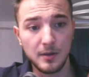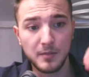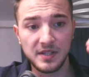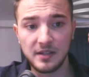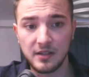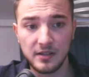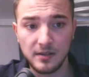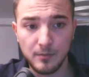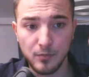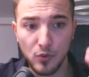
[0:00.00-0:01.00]
Basically,
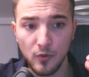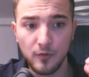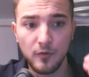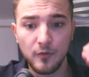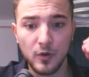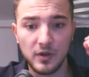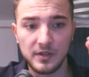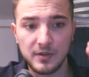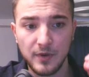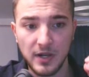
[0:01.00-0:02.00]
both
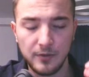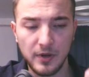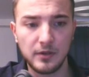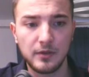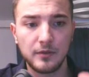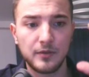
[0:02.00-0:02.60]
works very well.